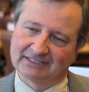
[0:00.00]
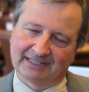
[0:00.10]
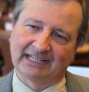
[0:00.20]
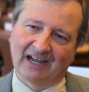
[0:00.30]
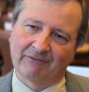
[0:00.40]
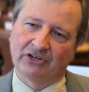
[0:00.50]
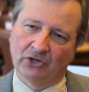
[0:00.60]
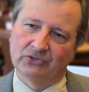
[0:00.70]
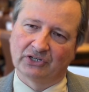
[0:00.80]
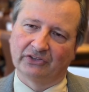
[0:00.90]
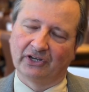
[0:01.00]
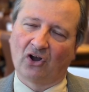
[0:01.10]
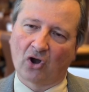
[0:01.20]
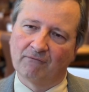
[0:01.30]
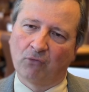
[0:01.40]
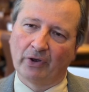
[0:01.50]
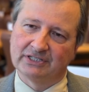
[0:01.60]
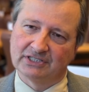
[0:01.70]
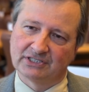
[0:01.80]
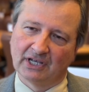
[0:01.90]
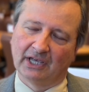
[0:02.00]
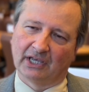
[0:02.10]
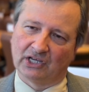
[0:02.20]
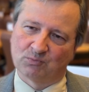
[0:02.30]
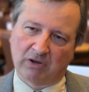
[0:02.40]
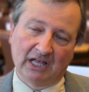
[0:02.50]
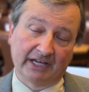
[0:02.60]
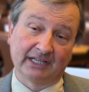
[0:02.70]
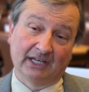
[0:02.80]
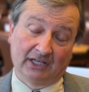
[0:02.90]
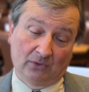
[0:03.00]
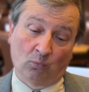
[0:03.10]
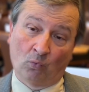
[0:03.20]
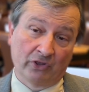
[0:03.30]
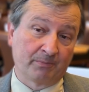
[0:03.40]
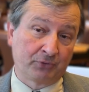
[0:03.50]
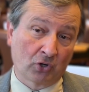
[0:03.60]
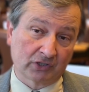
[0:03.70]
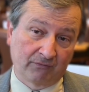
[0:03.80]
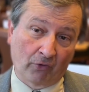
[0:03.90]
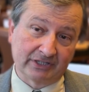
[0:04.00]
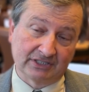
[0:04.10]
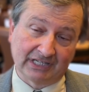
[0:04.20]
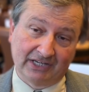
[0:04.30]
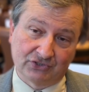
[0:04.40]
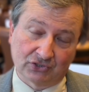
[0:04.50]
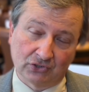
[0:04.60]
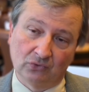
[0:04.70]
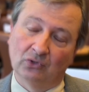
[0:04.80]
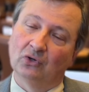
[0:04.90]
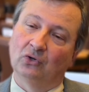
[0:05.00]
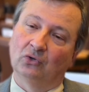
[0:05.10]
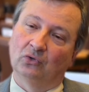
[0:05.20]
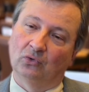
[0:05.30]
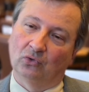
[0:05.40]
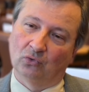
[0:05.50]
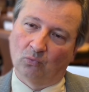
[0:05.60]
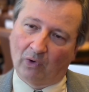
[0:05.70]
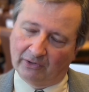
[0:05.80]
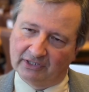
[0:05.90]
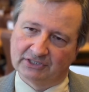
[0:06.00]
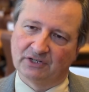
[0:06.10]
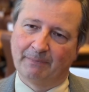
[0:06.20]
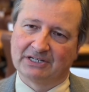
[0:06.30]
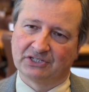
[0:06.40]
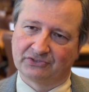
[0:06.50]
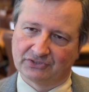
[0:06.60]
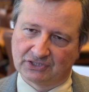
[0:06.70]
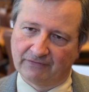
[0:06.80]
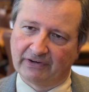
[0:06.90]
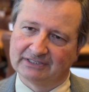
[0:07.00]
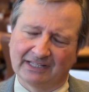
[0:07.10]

I think everybody knows that our voice is probably one of the purest voices as to what is in the best interest of seafarers.